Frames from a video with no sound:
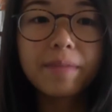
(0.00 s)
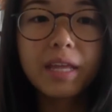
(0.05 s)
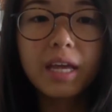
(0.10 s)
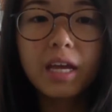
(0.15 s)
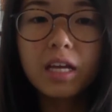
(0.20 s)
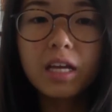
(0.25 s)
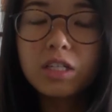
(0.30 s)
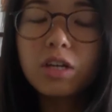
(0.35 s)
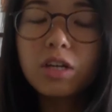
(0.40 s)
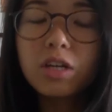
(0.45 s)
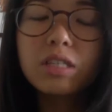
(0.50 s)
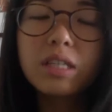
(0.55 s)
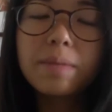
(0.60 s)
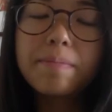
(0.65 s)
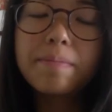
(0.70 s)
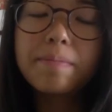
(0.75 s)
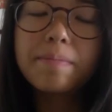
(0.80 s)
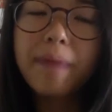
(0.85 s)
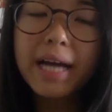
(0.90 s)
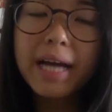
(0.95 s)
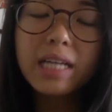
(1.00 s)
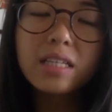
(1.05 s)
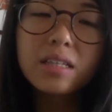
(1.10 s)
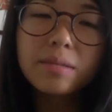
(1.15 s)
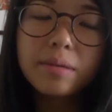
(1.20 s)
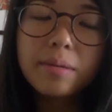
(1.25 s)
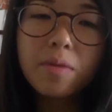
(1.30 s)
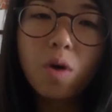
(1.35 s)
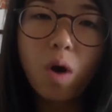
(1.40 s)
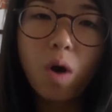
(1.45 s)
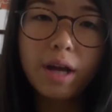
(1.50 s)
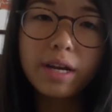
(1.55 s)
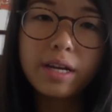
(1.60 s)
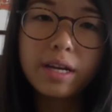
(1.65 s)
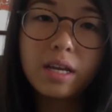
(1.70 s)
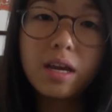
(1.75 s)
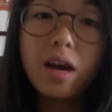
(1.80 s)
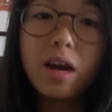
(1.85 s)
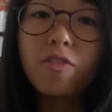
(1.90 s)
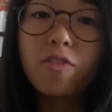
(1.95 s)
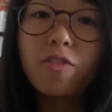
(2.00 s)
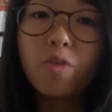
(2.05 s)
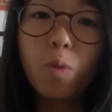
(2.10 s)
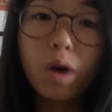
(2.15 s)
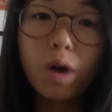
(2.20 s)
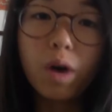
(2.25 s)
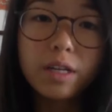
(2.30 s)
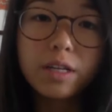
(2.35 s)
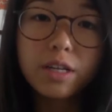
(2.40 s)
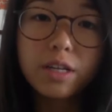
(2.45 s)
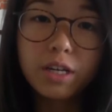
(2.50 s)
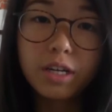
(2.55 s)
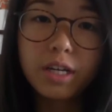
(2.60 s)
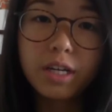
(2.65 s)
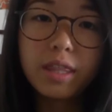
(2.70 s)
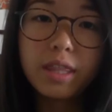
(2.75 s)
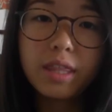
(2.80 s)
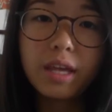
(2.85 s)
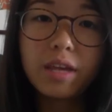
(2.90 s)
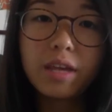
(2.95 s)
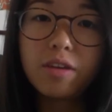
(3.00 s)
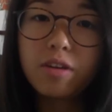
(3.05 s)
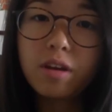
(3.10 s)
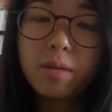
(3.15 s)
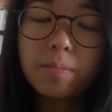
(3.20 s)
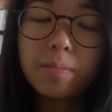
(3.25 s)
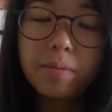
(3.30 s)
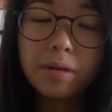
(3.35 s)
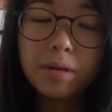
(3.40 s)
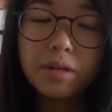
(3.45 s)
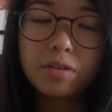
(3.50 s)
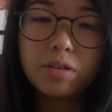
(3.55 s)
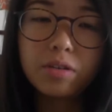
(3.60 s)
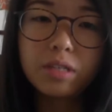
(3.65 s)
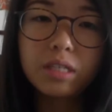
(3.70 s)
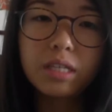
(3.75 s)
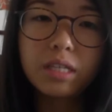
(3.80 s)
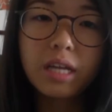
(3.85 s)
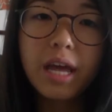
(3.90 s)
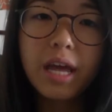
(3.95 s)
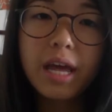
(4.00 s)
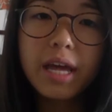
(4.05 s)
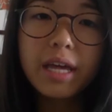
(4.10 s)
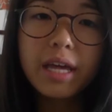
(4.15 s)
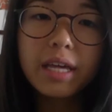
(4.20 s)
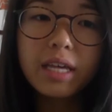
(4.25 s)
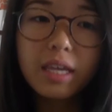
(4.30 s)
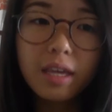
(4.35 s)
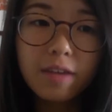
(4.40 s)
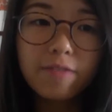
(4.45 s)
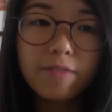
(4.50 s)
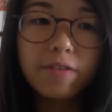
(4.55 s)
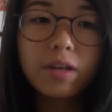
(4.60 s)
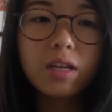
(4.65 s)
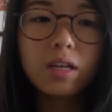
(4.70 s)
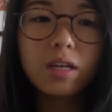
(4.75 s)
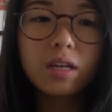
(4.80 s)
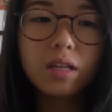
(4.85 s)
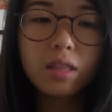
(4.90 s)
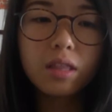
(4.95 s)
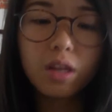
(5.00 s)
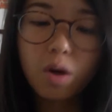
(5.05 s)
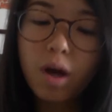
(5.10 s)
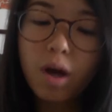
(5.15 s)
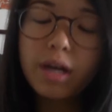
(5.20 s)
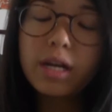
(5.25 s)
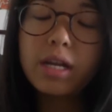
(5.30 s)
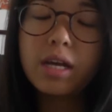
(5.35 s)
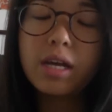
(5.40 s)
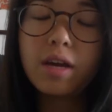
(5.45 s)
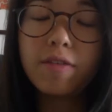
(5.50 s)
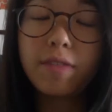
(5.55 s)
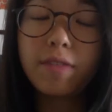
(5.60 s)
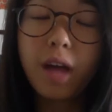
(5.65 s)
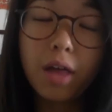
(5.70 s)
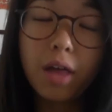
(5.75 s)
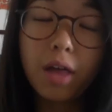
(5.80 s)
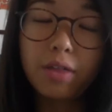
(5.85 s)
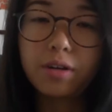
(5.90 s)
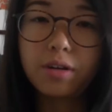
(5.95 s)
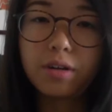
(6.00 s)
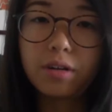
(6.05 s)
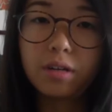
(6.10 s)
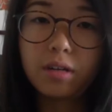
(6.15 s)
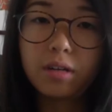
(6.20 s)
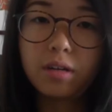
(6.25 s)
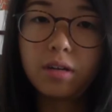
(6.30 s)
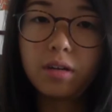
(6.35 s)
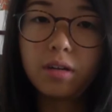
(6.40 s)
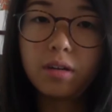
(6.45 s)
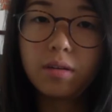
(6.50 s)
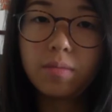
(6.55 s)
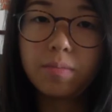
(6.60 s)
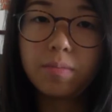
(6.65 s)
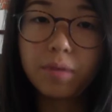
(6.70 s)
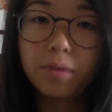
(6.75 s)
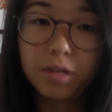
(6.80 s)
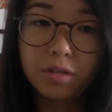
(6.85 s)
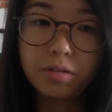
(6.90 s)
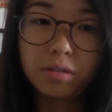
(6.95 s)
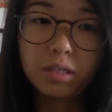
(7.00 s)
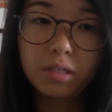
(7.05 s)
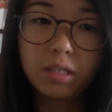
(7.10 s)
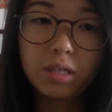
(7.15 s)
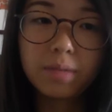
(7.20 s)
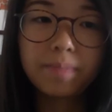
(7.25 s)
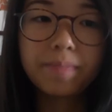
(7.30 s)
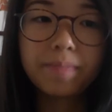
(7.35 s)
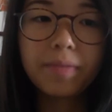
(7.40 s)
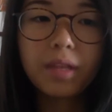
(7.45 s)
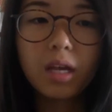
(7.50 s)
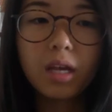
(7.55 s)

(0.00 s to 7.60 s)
shows the maximum quantity of one good that you can produce given the quantity of the other good produced.